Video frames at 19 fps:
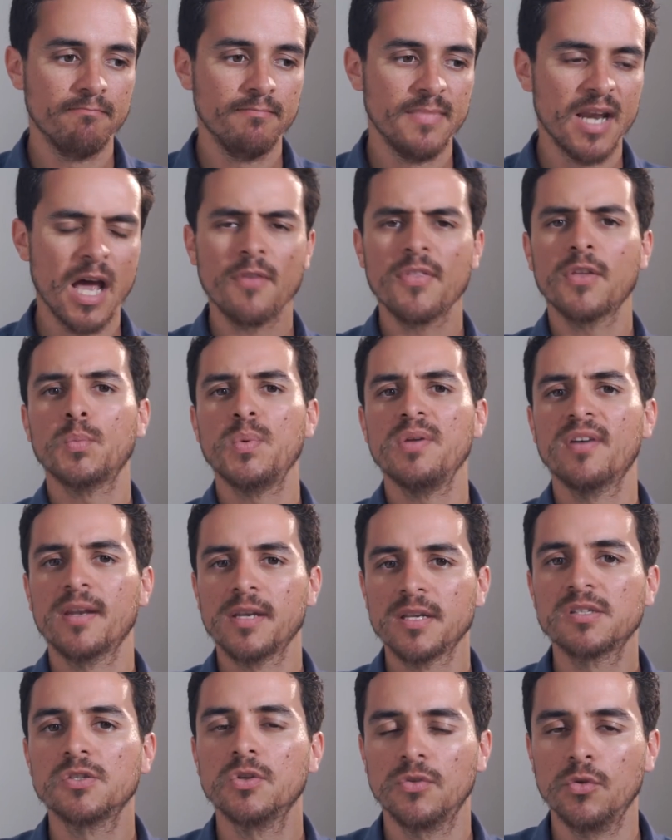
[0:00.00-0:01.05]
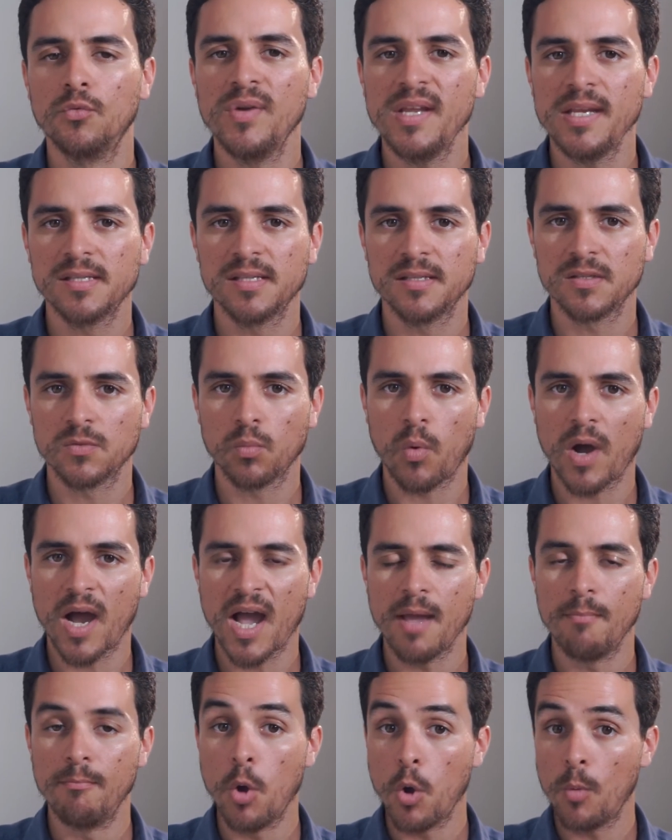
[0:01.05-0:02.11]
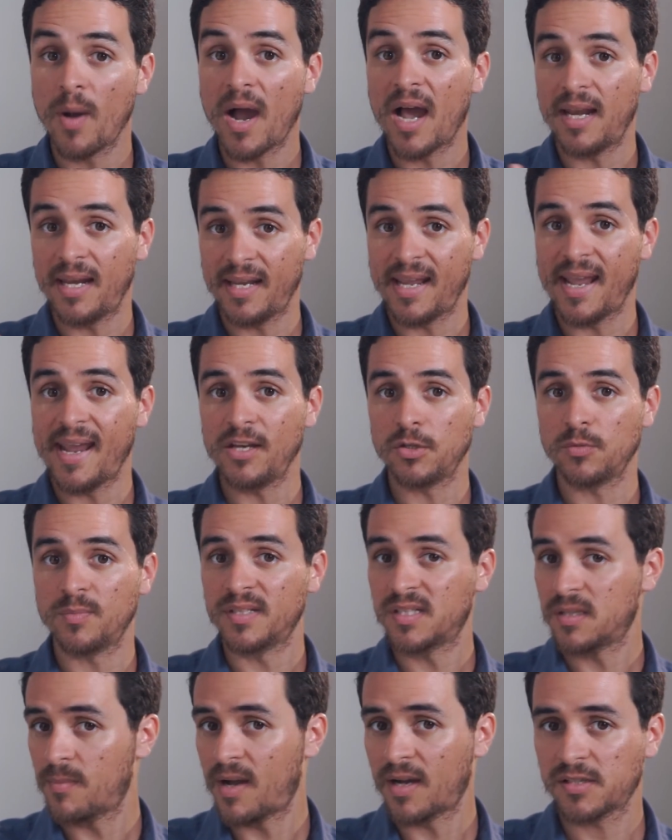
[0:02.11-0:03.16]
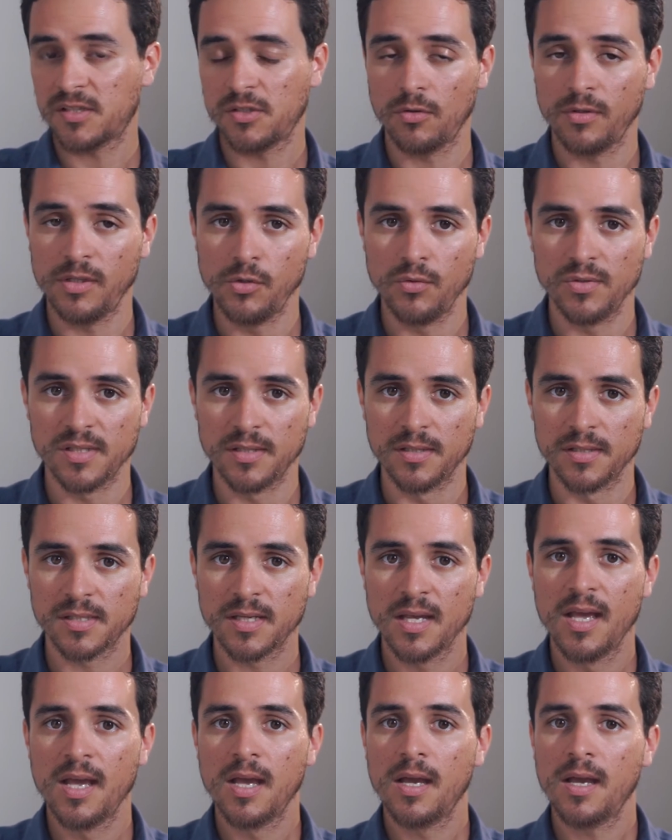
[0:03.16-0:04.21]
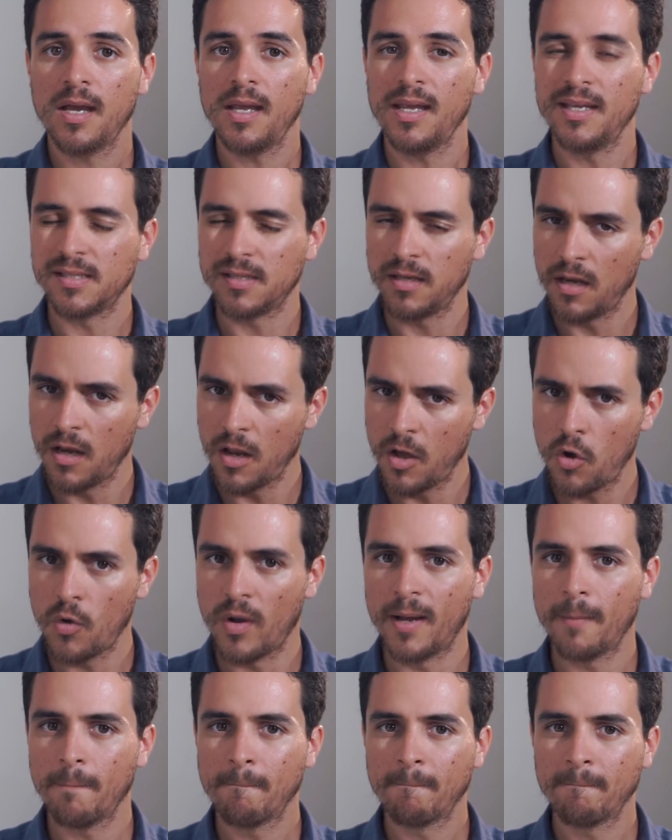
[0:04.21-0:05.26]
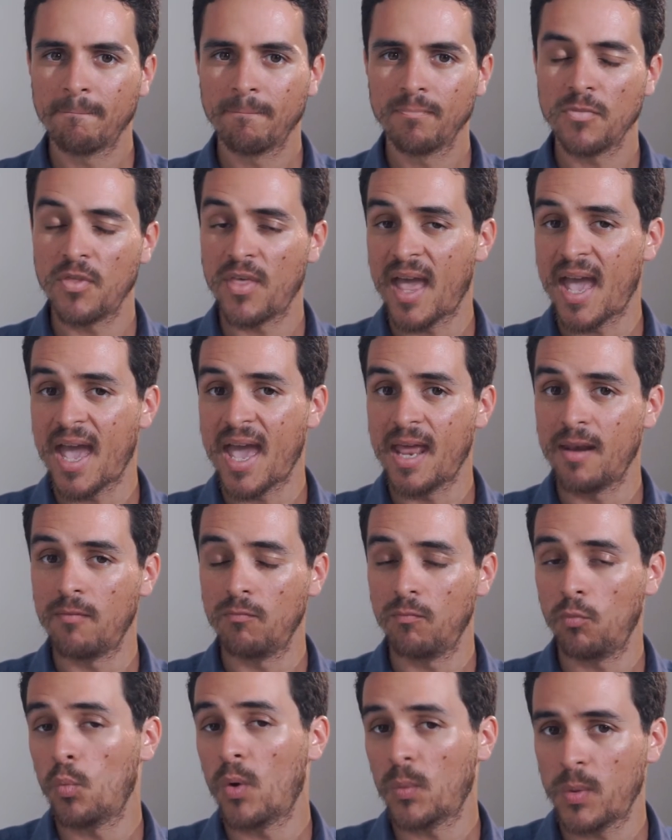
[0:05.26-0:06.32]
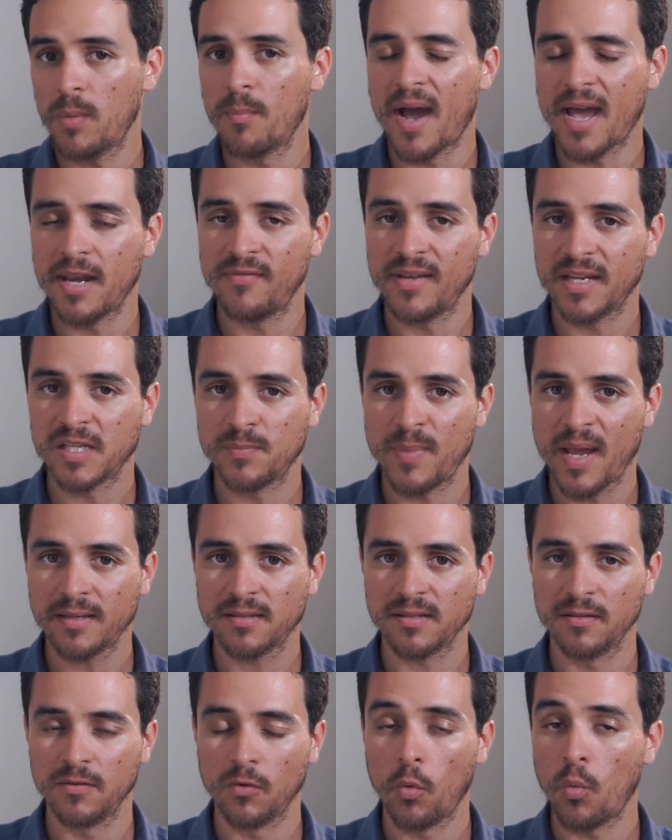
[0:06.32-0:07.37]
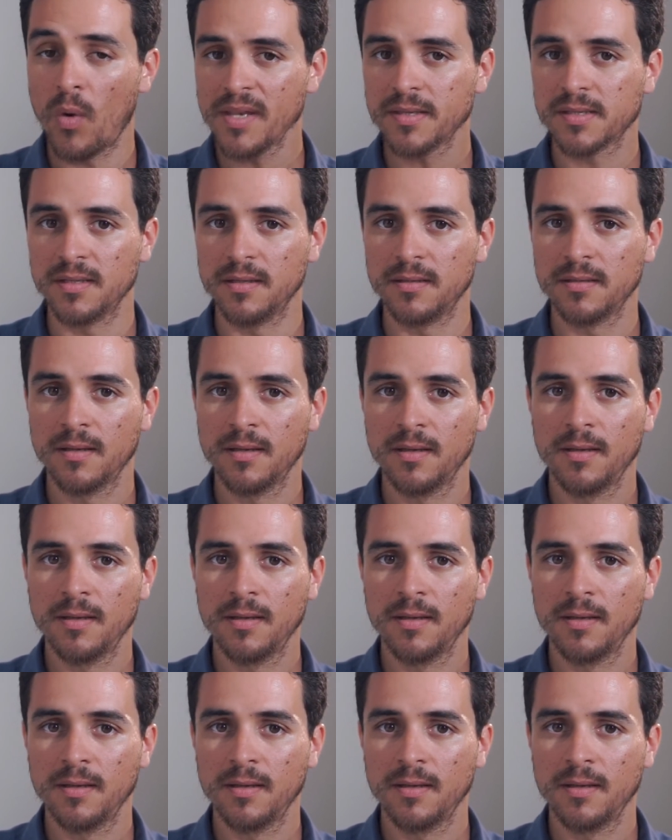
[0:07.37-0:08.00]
now that we've understood the reasons why mobile engagement amongst your users is lower than what we might have expected or wanted,